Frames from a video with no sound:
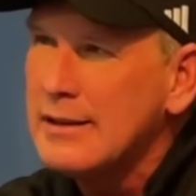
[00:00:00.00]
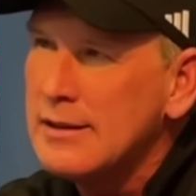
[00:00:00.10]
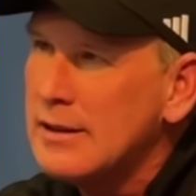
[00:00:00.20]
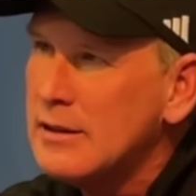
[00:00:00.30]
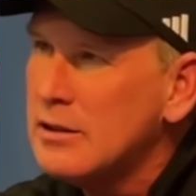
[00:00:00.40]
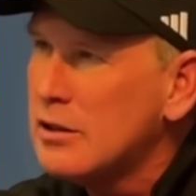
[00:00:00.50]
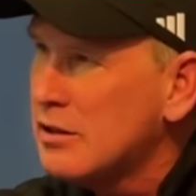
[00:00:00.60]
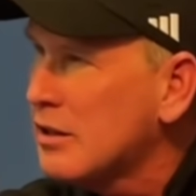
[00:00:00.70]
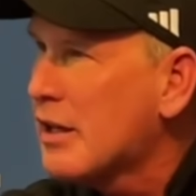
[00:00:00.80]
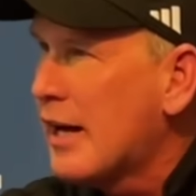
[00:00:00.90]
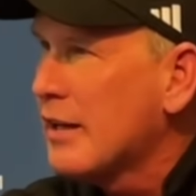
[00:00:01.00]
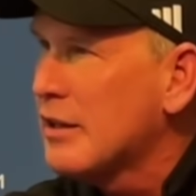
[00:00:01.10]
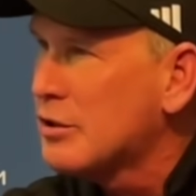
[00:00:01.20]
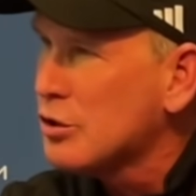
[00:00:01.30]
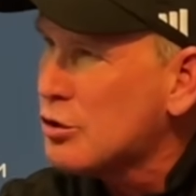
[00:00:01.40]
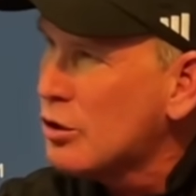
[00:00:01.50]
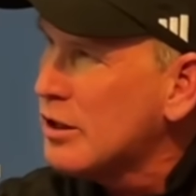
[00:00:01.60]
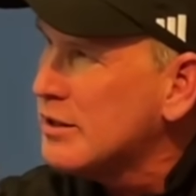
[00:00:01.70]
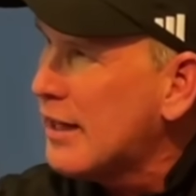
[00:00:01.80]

and you kind of get discouraged.